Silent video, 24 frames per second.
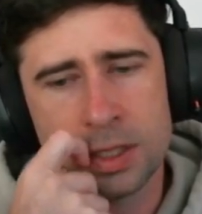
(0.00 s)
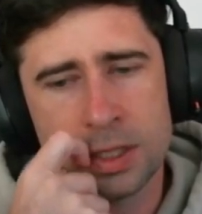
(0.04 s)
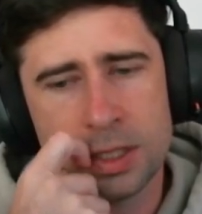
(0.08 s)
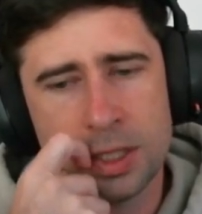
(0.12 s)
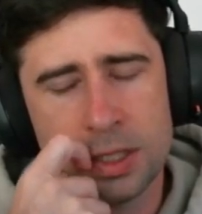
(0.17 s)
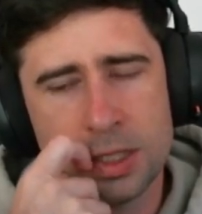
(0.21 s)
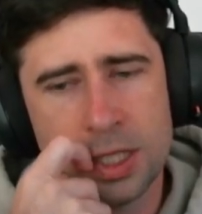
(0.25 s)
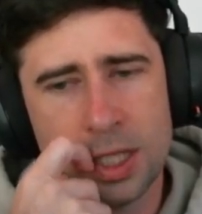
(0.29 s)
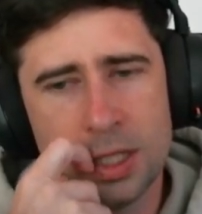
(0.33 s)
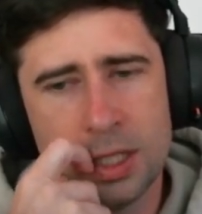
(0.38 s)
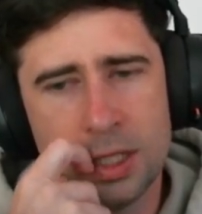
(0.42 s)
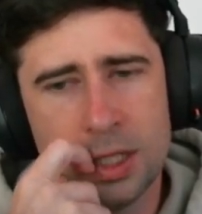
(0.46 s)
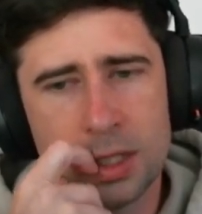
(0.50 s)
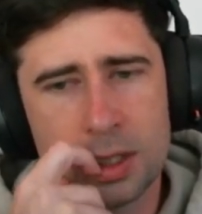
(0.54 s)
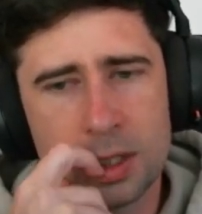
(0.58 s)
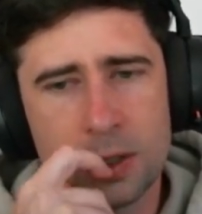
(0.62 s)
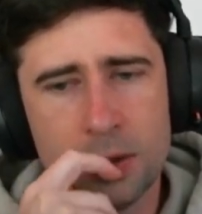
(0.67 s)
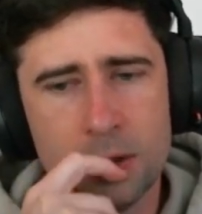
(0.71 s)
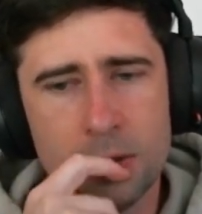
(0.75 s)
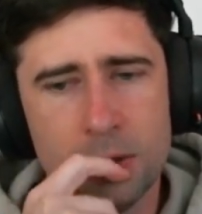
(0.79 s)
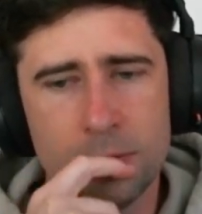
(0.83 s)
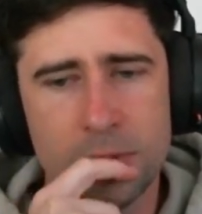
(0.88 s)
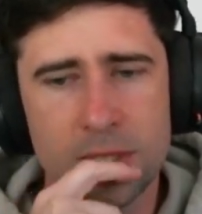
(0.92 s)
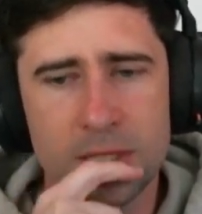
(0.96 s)
Titania
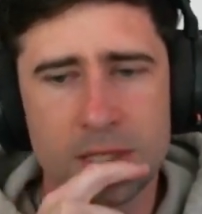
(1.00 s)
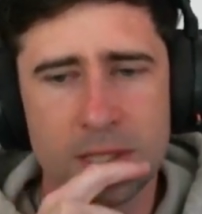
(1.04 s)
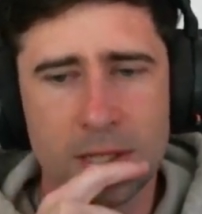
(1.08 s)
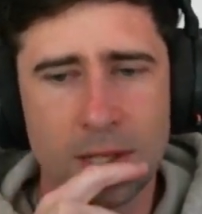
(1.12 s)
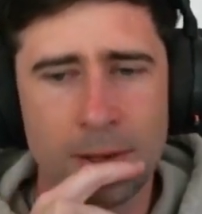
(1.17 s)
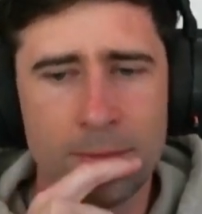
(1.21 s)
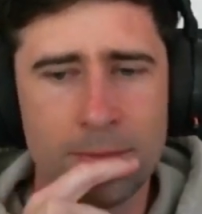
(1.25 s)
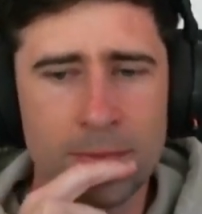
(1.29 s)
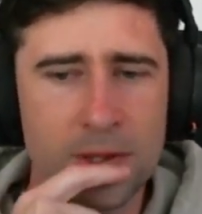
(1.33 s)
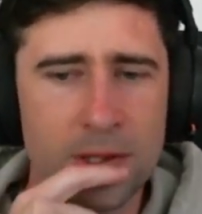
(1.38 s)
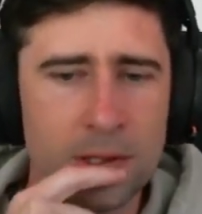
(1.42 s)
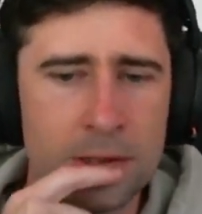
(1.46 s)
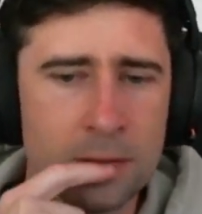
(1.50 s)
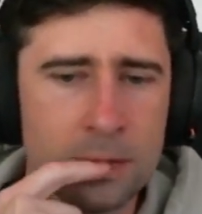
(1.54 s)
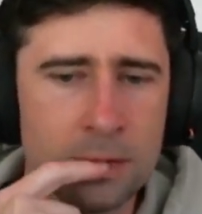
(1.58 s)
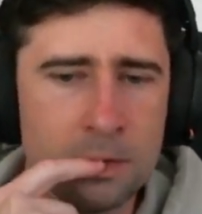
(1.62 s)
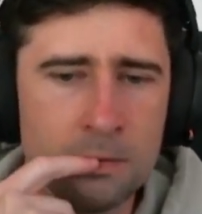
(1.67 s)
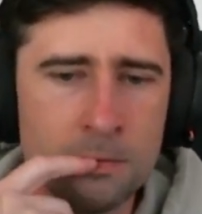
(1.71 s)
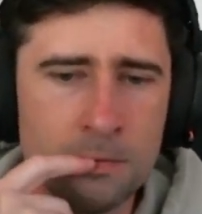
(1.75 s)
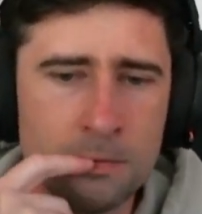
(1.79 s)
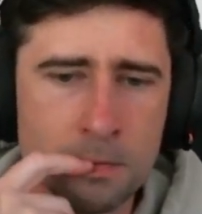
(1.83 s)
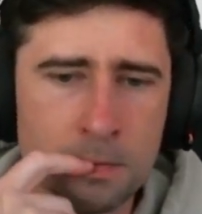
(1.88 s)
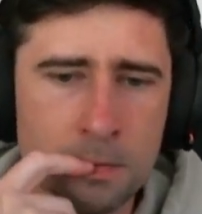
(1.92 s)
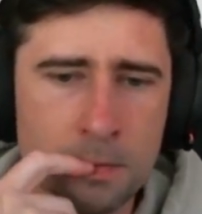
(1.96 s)
could be something.